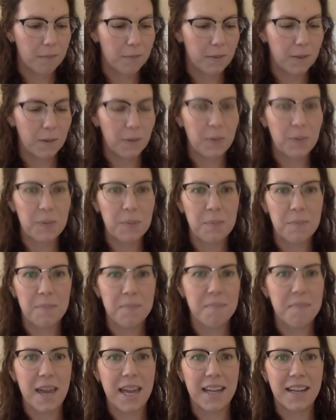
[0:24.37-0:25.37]
to
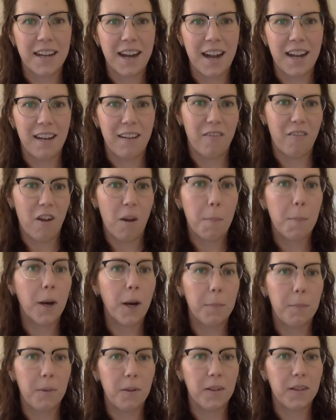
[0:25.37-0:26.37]
make kind of a
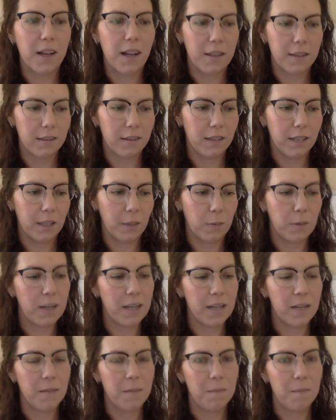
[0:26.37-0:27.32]
purple colored liquid,